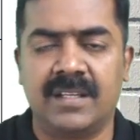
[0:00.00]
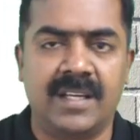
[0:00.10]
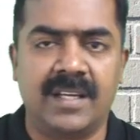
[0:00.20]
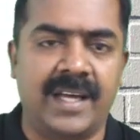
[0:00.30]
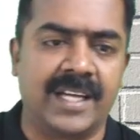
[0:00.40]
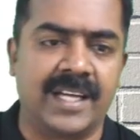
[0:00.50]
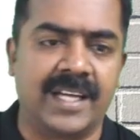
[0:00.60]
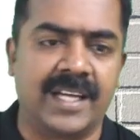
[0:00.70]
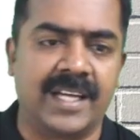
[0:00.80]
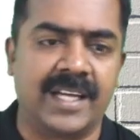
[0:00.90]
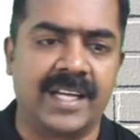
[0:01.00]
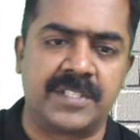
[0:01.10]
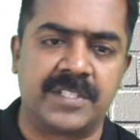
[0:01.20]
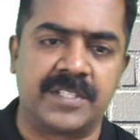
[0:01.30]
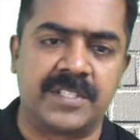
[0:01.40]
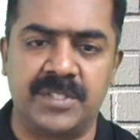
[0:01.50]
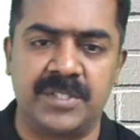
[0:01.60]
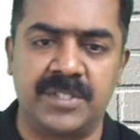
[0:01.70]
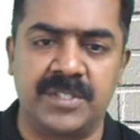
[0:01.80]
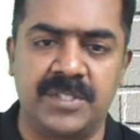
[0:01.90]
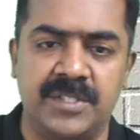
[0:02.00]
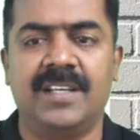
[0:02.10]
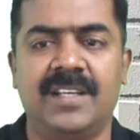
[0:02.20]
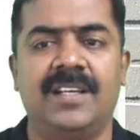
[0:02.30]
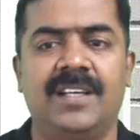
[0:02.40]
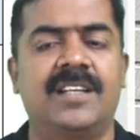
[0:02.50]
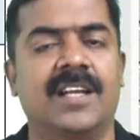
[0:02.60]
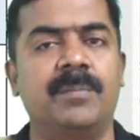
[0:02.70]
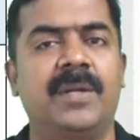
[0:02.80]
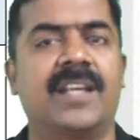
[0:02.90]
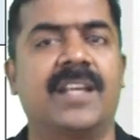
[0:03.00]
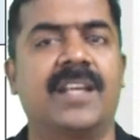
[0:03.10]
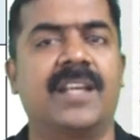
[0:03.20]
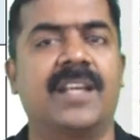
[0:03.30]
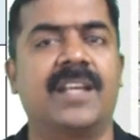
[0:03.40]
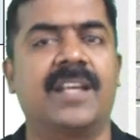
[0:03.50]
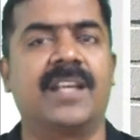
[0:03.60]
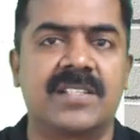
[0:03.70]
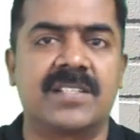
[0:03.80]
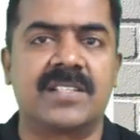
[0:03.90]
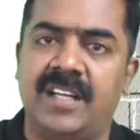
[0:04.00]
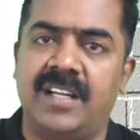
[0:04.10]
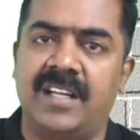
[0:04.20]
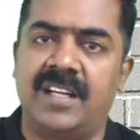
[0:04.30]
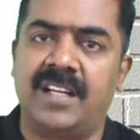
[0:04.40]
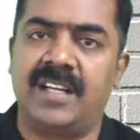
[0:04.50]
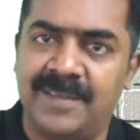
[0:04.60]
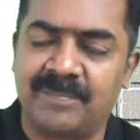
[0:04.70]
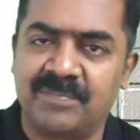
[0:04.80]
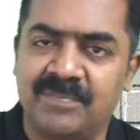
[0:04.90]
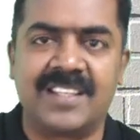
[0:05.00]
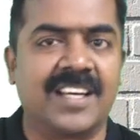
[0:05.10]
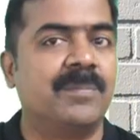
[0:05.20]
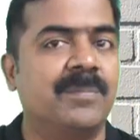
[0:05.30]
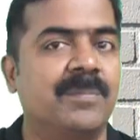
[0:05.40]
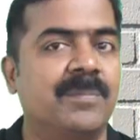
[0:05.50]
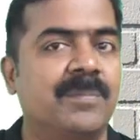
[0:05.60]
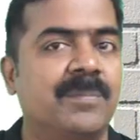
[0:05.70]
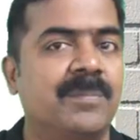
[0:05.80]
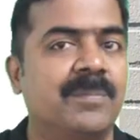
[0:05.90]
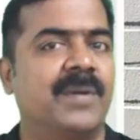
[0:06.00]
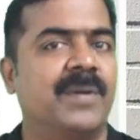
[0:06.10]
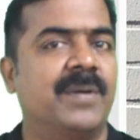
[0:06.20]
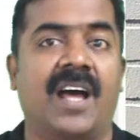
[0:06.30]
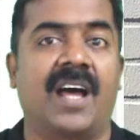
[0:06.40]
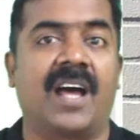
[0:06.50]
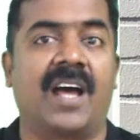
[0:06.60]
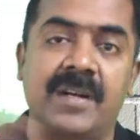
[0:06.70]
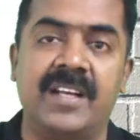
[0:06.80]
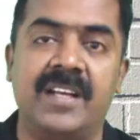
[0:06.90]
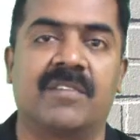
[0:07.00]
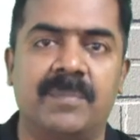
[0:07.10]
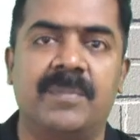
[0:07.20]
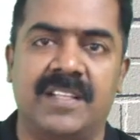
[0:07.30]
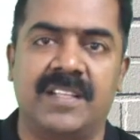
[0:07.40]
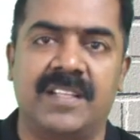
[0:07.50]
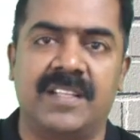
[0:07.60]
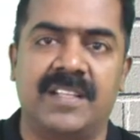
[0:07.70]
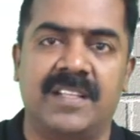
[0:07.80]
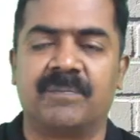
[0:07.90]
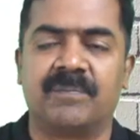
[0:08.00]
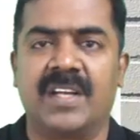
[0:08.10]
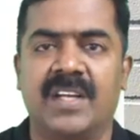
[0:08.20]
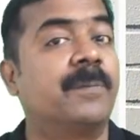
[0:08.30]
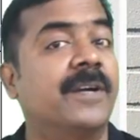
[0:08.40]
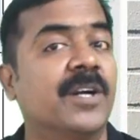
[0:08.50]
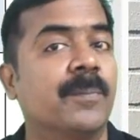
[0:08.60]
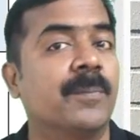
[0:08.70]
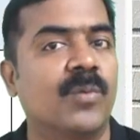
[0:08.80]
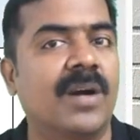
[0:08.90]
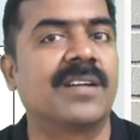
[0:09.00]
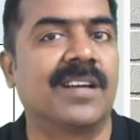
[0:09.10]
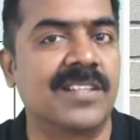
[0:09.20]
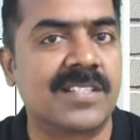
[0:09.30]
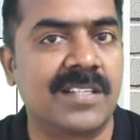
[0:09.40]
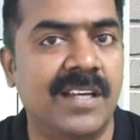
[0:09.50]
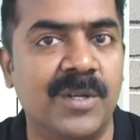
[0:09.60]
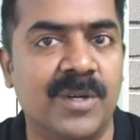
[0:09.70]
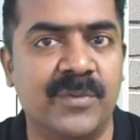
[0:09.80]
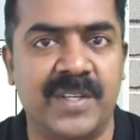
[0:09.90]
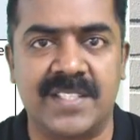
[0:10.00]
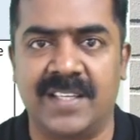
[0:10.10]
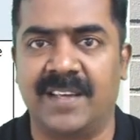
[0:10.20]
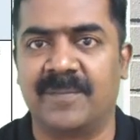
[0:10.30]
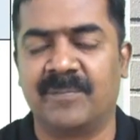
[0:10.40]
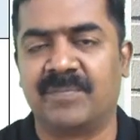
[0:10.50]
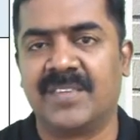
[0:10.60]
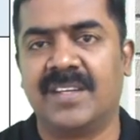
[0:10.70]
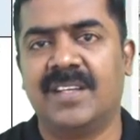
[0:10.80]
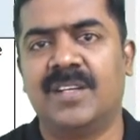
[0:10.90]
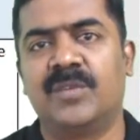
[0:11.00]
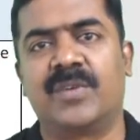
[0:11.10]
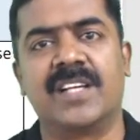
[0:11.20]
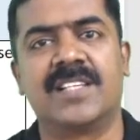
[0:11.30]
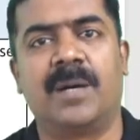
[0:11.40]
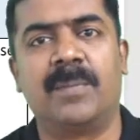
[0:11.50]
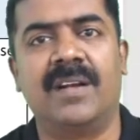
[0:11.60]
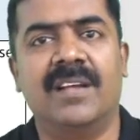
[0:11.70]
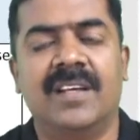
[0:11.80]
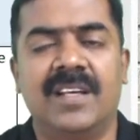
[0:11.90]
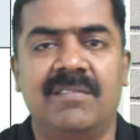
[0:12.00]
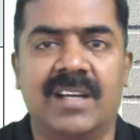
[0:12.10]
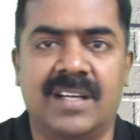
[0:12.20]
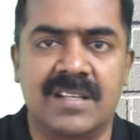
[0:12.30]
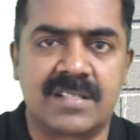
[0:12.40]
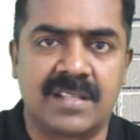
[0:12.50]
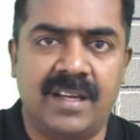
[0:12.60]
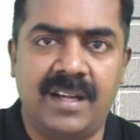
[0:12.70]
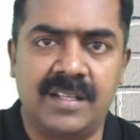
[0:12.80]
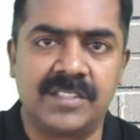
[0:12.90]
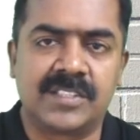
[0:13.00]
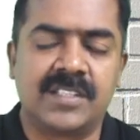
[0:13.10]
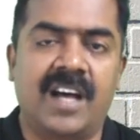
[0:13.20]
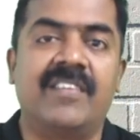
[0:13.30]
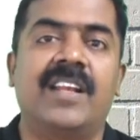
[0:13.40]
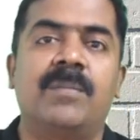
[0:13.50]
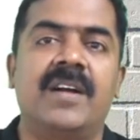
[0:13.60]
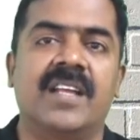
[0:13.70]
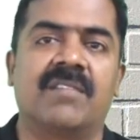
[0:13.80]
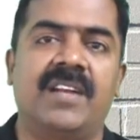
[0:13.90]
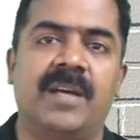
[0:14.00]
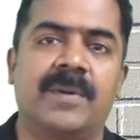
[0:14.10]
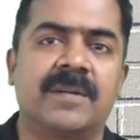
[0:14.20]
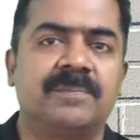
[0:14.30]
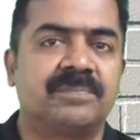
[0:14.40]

actual capacity utilization. It can be calculated based on demand. It can be calculated based on availability of raw material, depending upon what constraint you are facing. For example, the constraint is availability of labor.